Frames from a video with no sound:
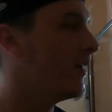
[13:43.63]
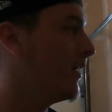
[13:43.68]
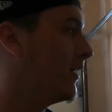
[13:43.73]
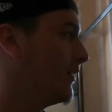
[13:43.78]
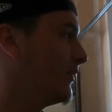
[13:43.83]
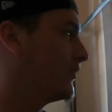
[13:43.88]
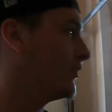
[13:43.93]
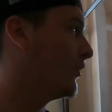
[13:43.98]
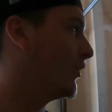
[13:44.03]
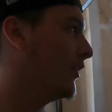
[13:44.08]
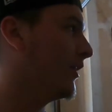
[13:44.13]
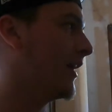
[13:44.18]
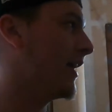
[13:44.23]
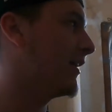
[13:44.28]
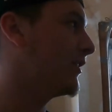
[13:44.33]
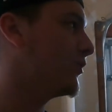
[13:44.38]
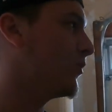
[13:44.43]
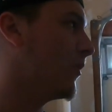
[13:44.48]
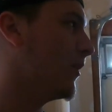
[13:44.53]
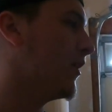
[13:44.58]
It's literally
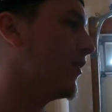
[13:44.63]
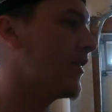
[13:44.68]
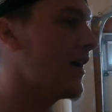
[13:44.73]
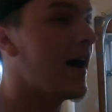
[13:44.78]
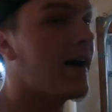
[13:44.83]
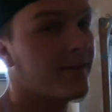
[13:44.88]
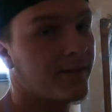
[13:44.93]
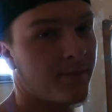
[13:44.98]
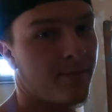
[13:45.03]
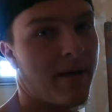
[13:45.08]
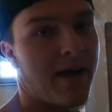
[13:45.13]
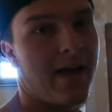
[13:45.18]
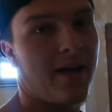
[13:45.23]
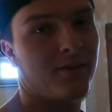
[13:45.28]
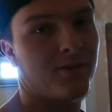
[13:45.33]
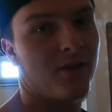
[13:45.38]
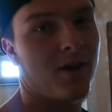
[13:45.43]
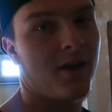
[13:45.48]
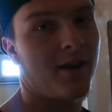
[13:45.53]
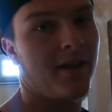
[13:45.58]
got 20,000
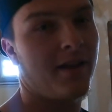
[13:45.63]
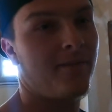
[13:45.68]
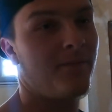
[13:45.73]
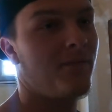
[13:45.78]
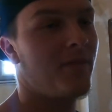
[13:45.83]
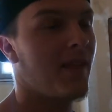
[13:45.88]
miles on it.